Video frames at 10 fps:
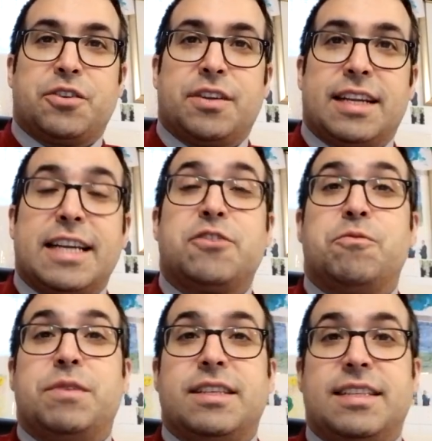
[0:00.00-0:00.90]
It has to be
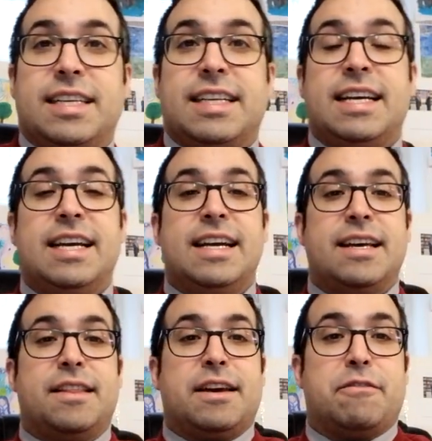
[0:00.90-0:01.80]
seen,
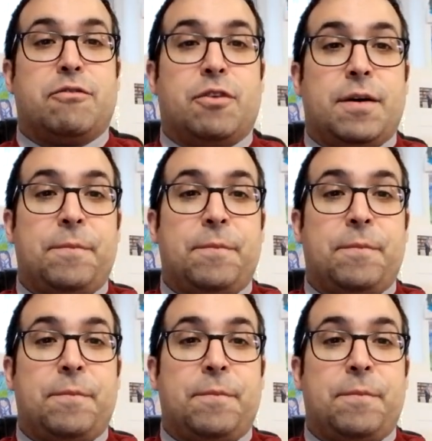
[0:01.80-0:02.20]
therefore,